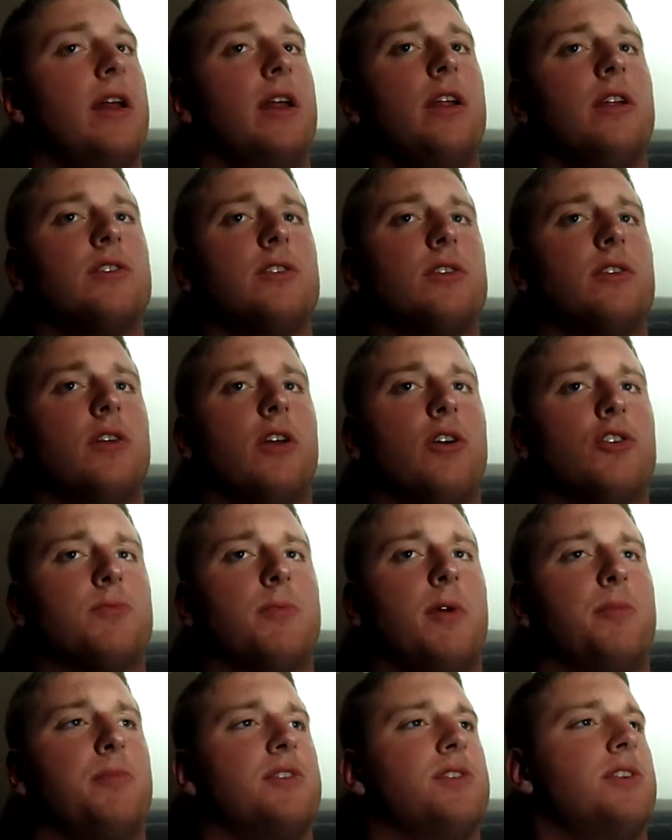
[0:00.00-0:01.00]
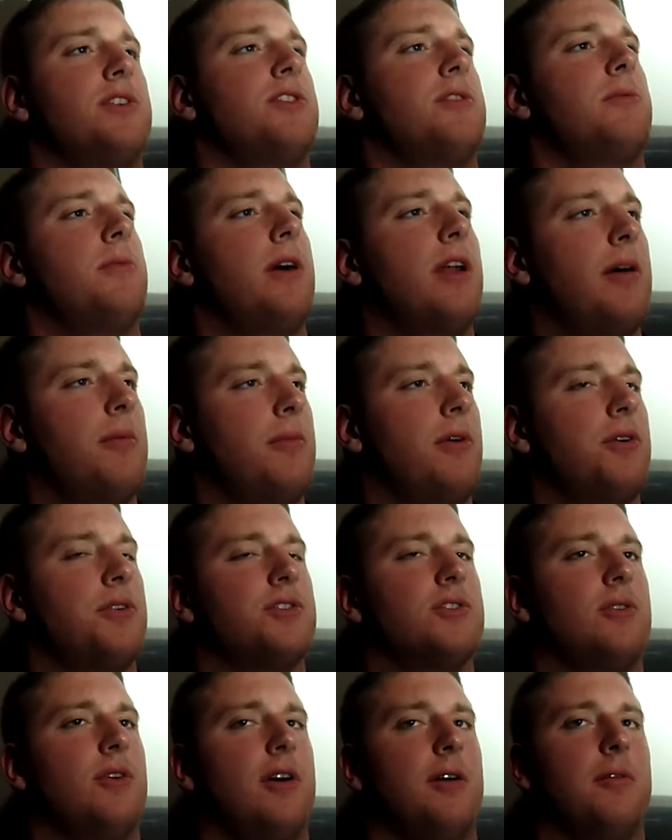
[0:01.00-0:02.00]
Right. He doesn't coach my position, but I'm
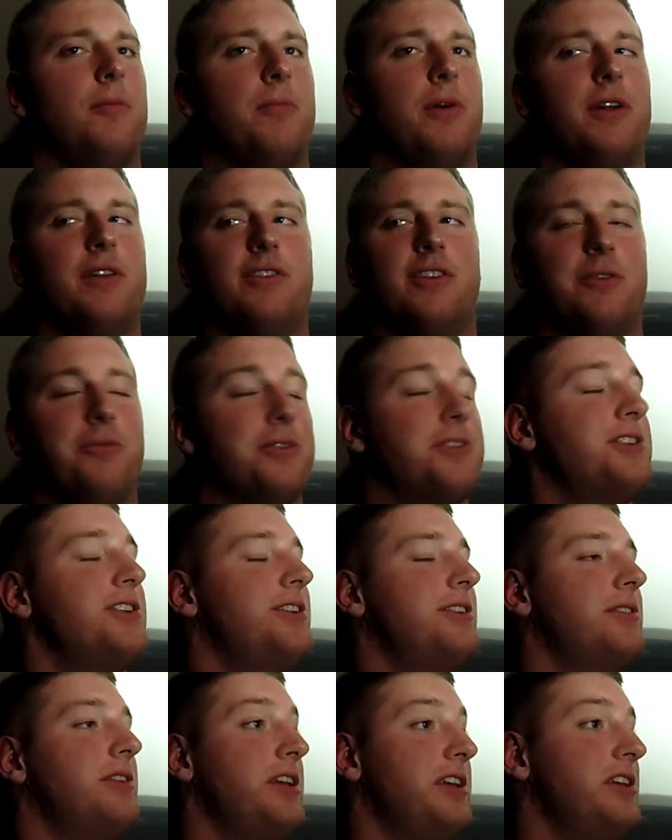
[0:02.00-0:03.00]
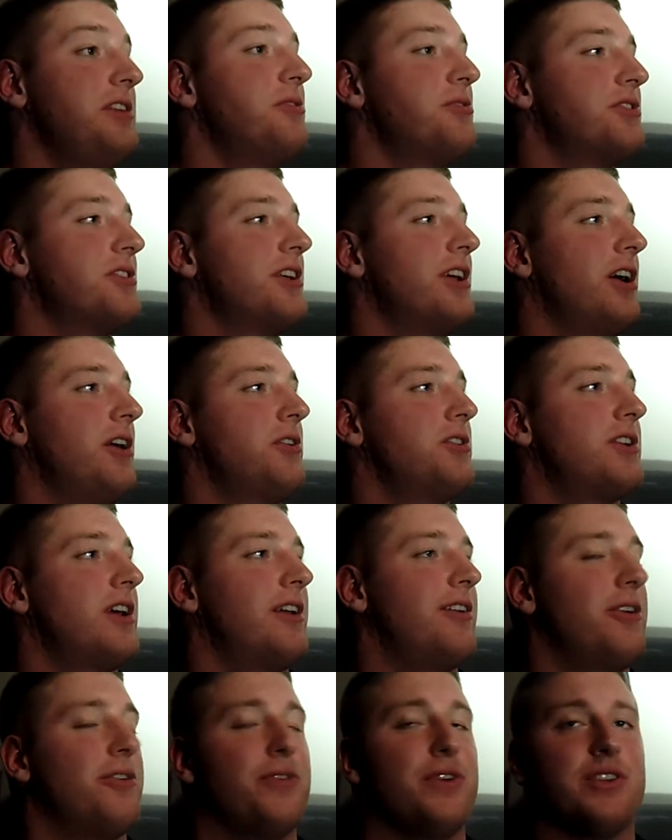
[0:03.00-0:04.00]
also on punting, which he, he used to coach. I
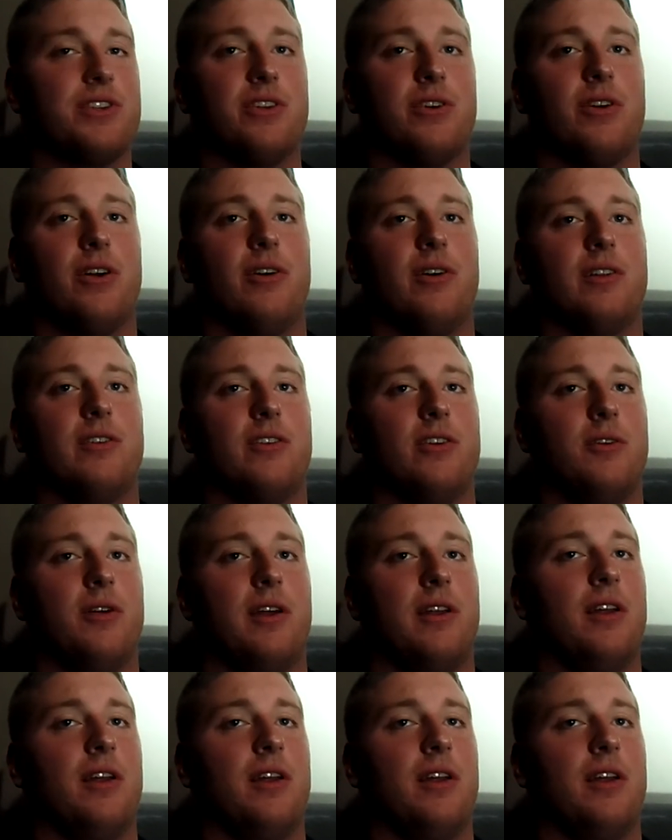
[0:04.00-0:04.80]
don't know if he's still going to.